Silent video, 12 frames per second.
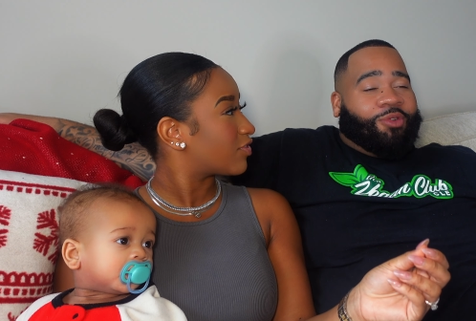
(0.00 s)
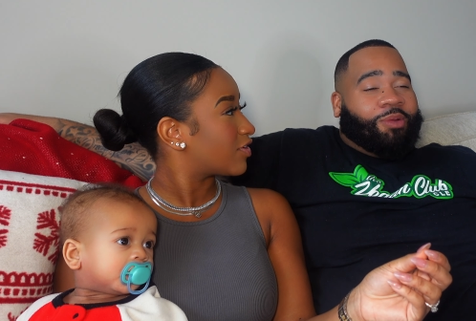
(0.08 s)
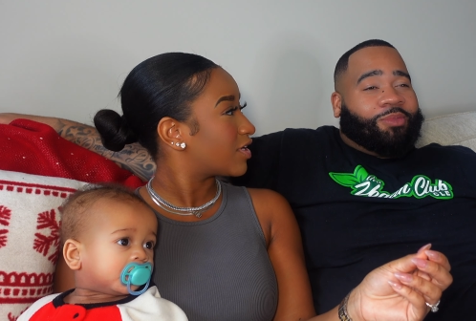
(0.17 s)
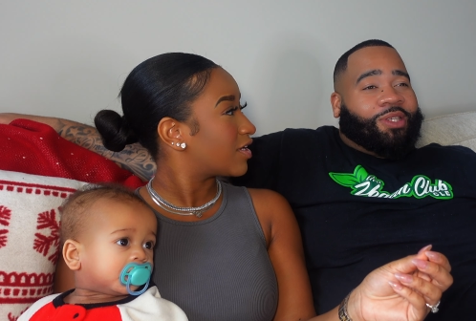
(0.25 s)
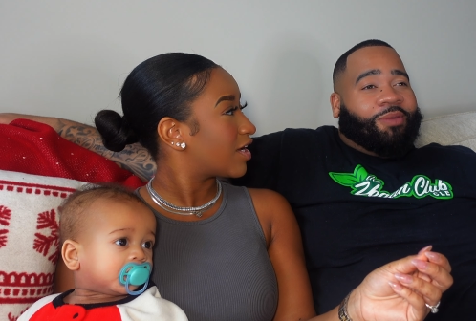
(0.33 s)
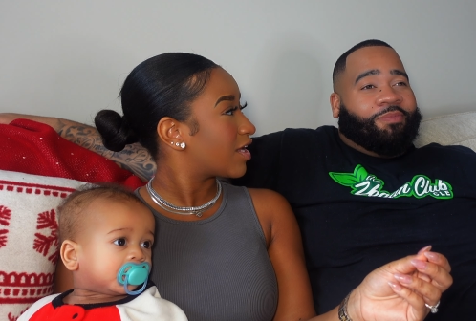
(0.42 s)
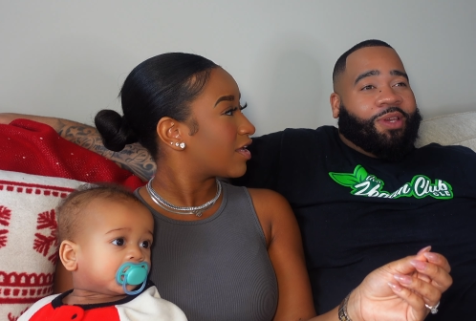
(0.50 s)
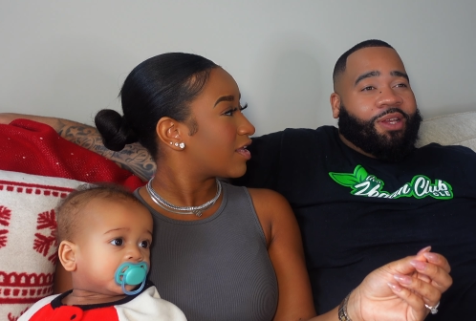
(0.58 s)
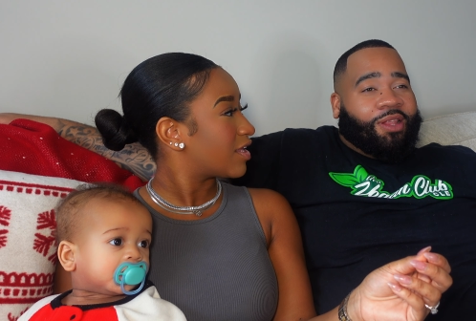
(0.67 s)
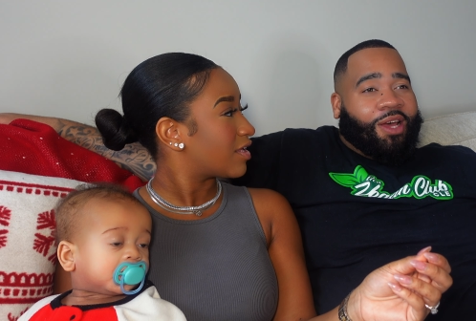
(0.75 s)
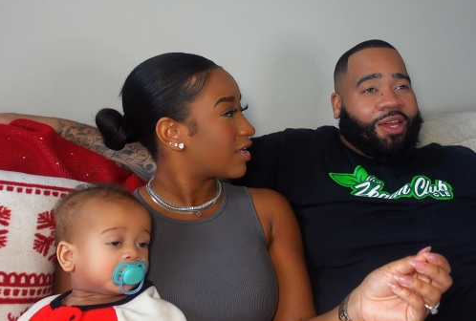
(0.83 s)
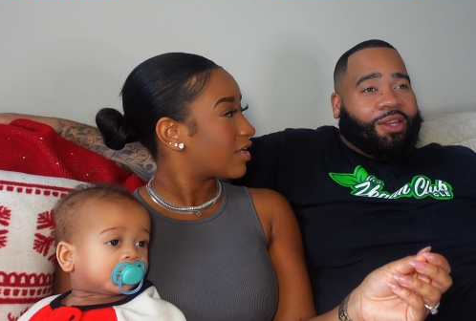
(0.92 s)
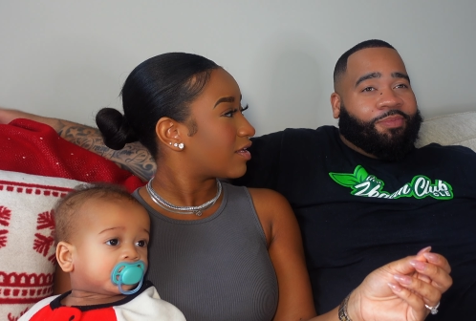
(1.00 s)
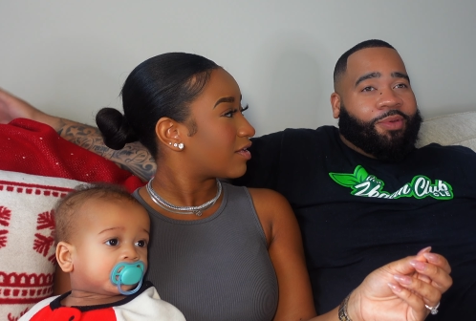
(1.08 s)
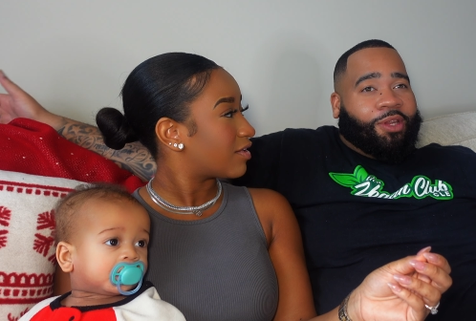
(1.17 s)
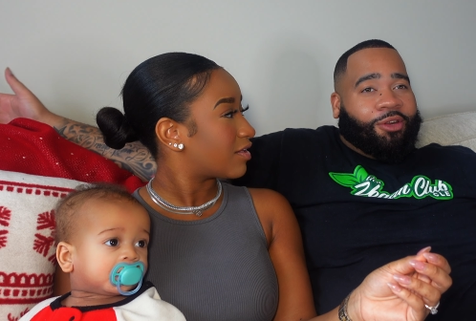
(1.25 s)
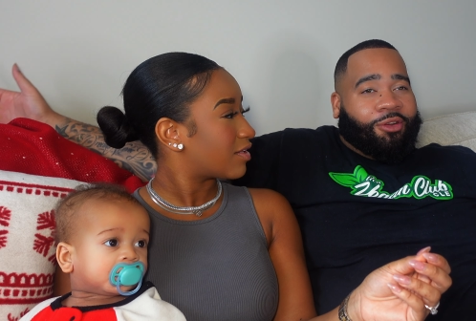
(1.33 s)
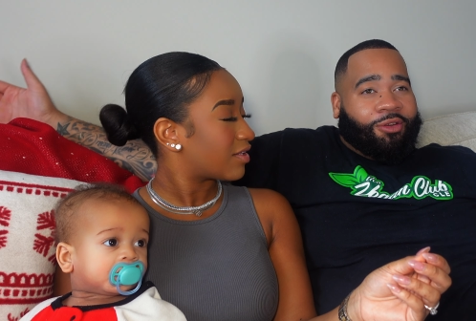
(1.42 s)
Speaker 1: Rims can be a lot
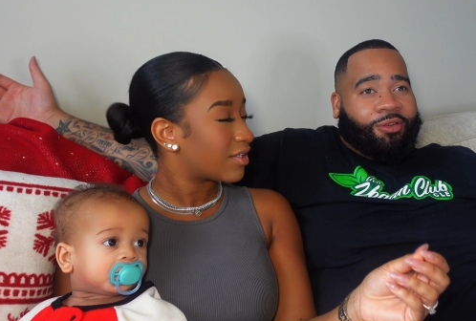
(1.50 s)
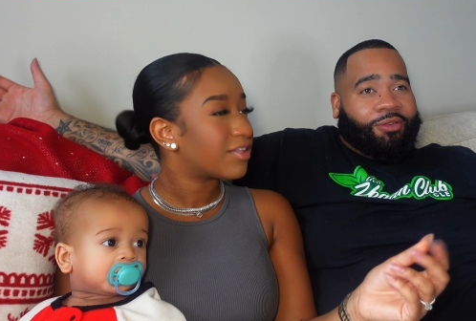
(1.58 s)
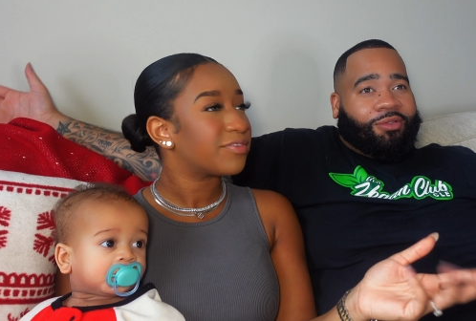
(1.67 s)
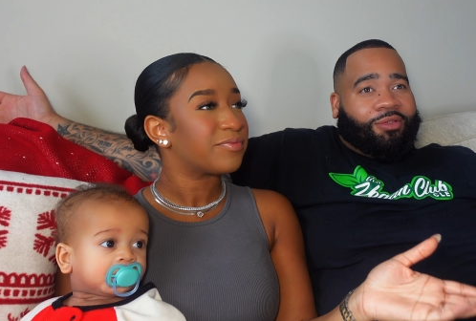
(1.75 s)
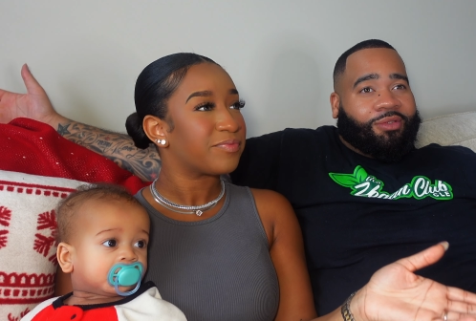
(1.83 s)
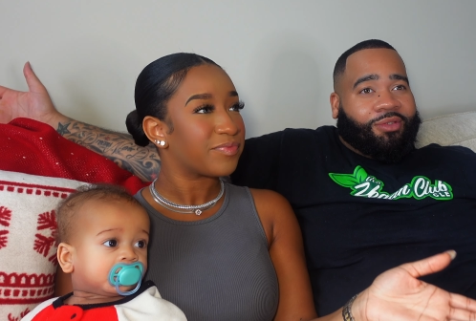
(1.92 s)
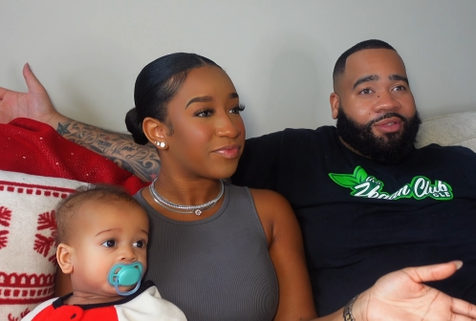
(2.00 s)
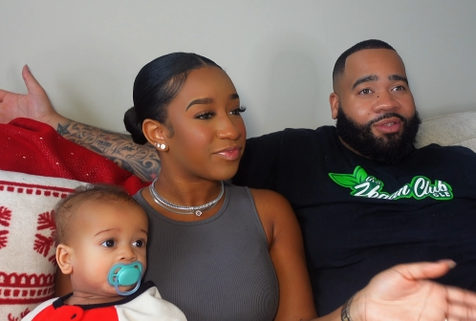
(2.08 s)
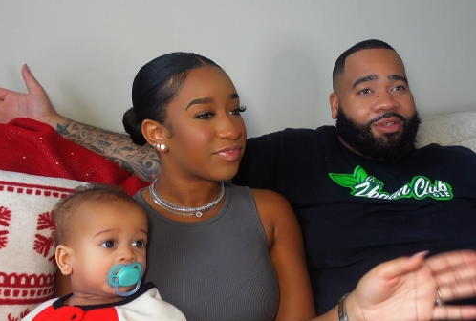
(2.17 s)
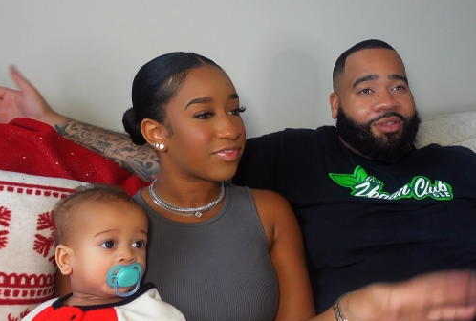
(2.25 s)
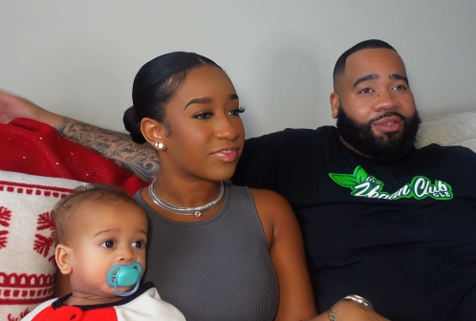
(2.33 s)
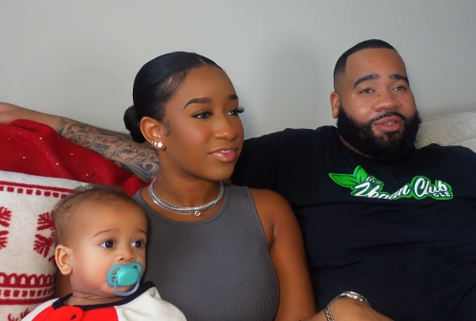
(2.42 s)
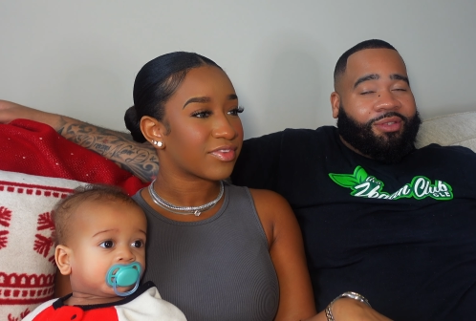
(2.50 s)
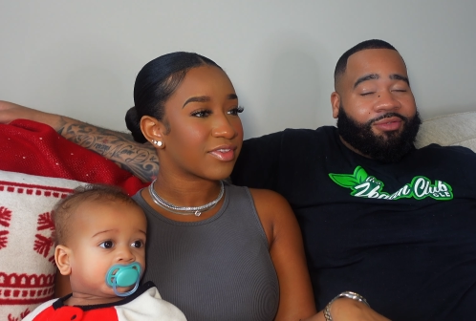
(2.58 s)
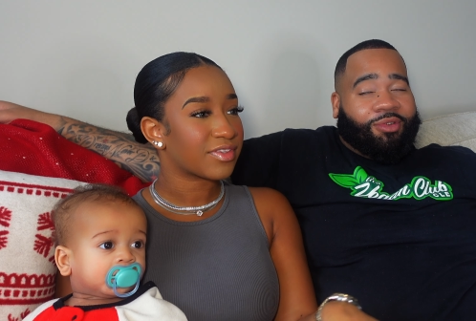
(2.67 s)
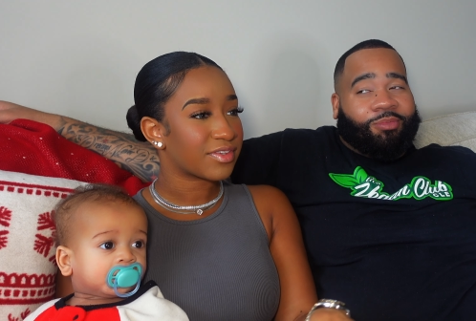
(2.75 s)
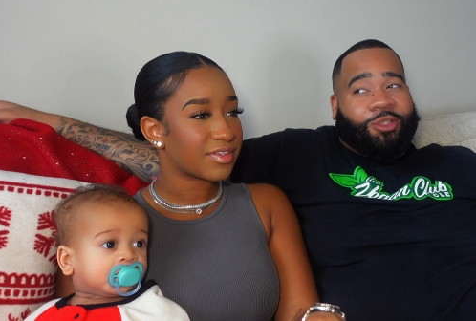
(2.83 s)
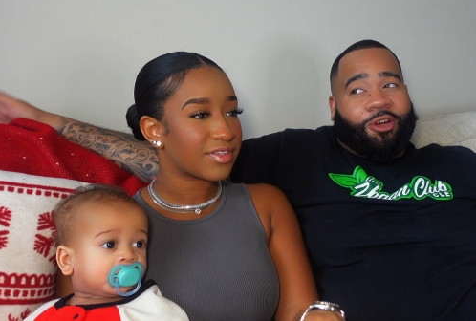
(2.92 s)
depending on
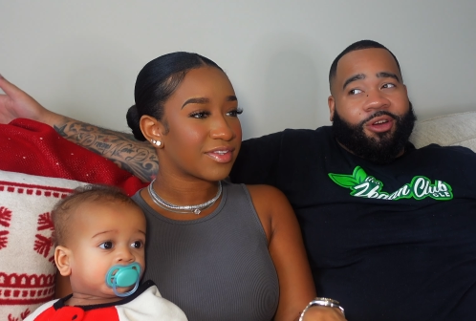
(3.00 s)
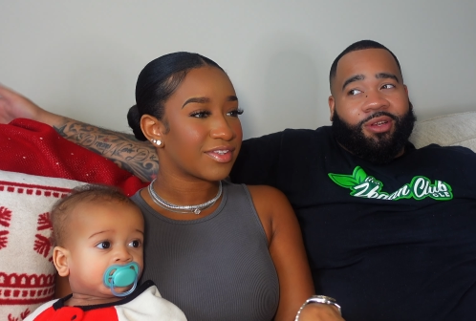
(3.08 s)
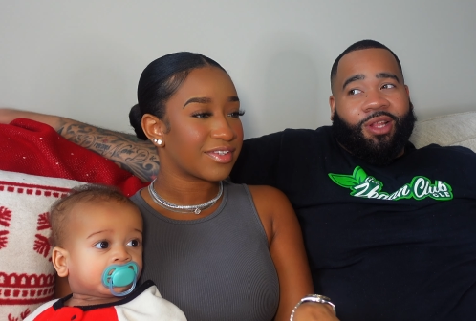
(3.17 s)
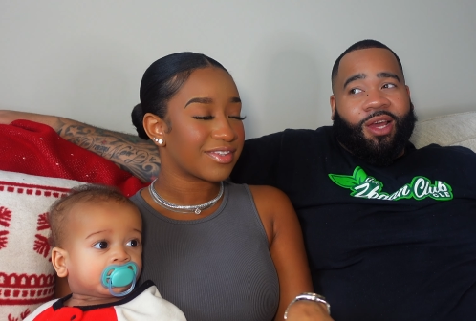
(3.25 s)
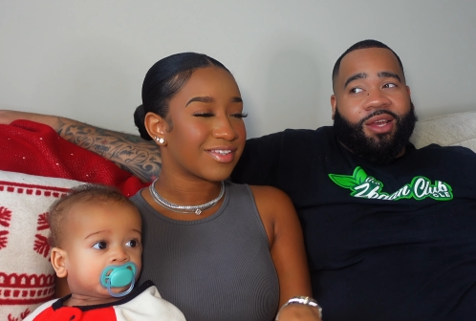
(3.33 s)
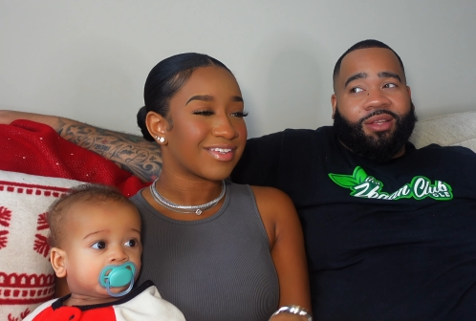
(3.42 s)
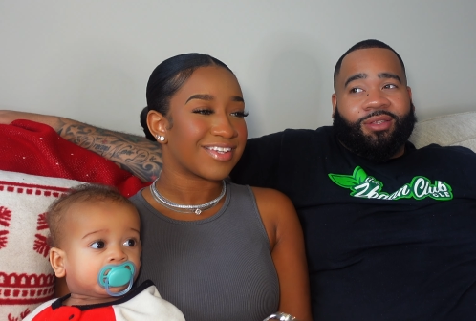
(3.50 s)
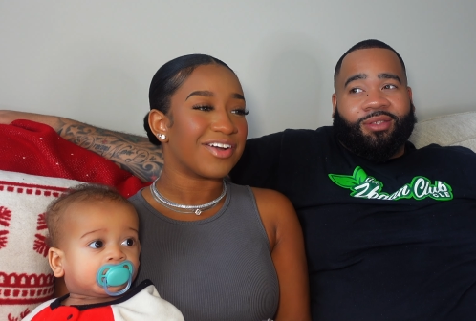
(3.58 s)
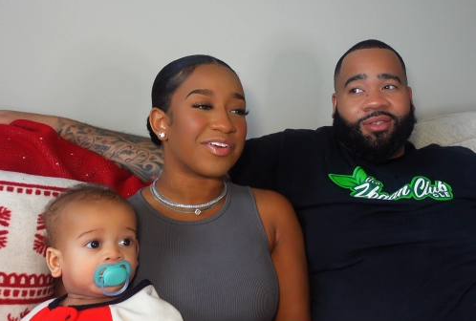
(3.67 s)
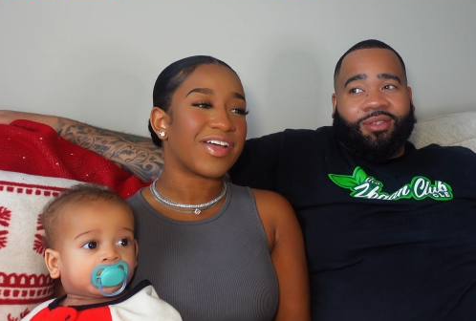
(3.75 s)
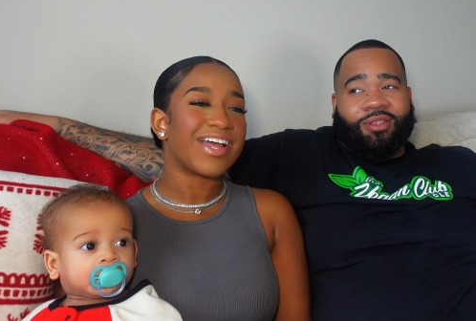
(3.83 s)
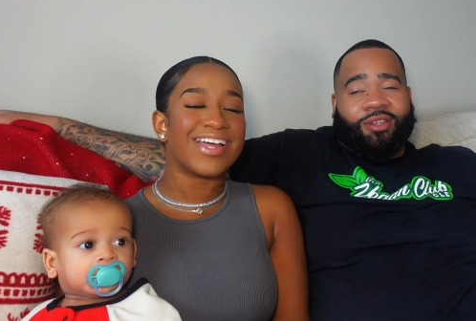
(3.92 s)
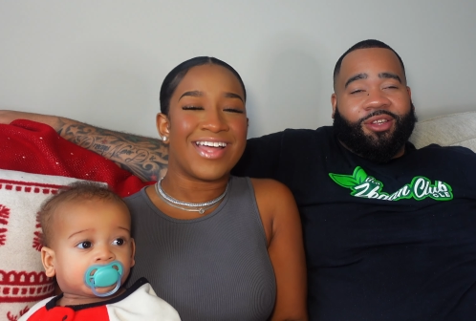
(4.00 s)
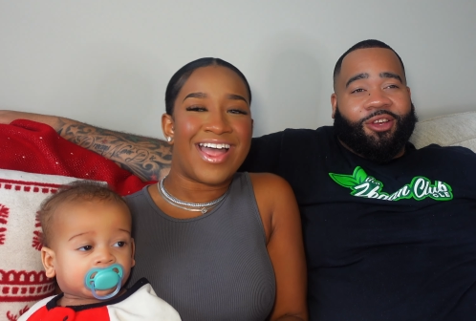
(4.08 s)
rims are a lot. Okay.